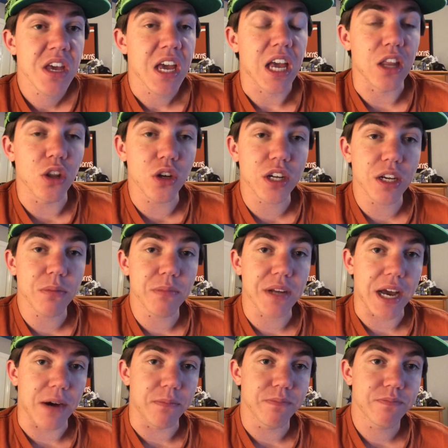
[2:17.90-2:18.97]
And look at him
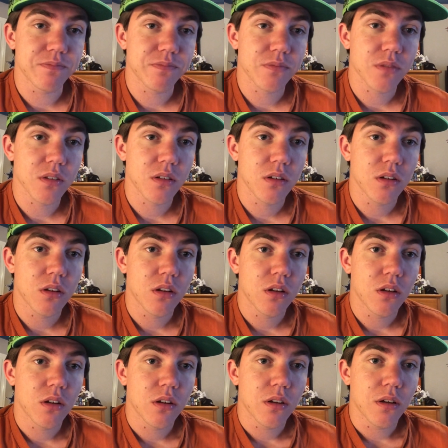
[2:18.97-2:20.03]
now
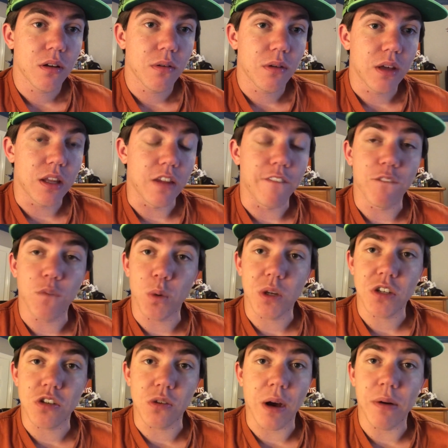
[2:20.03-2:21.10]
in the
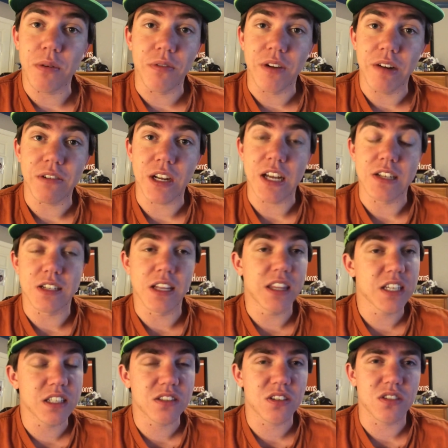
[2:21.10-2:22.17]
42. I would have never guessed. I think
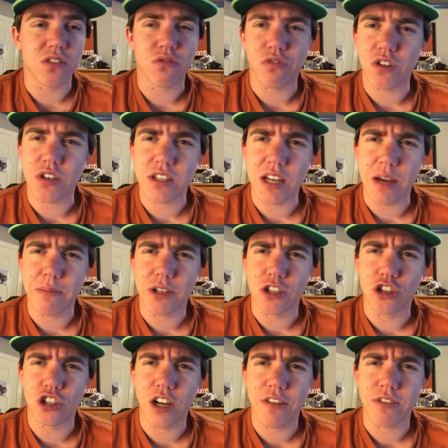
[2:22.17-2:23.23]
it's his first time in a
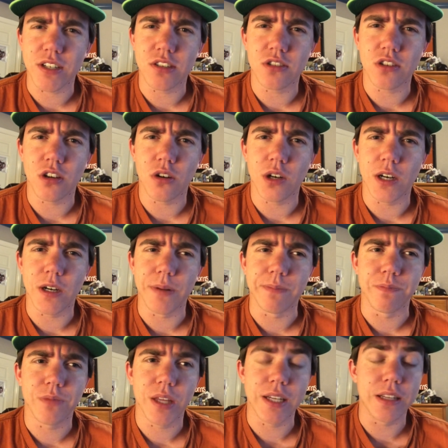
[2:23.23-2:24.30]
Chevy, so um,
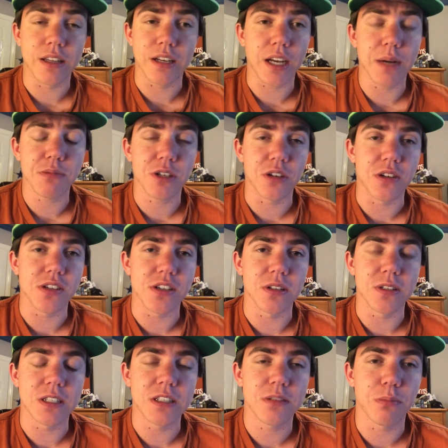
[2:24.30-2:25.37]
in the Cup Series at
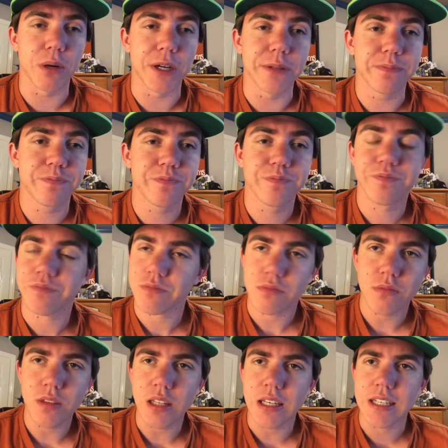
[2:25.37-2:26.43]
least, but
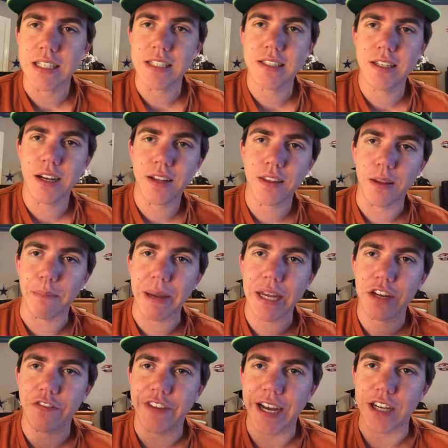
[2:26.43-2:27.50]
he's done the
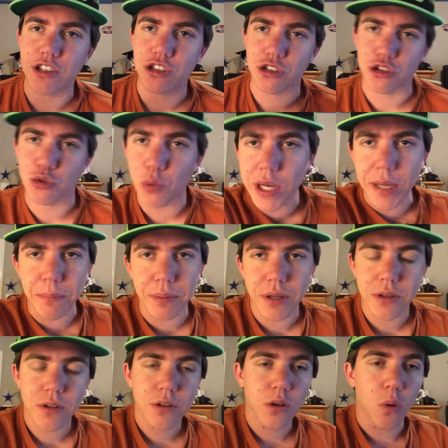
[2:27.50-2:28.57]
manufacturer sweep.
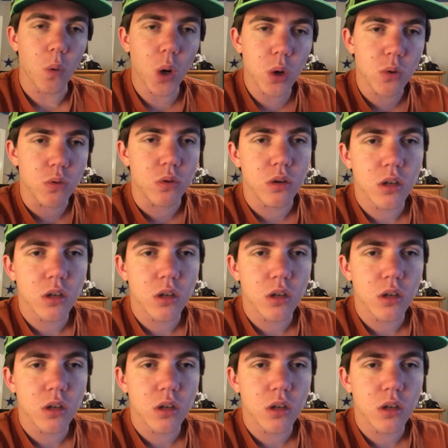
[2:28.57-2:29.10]
Woo!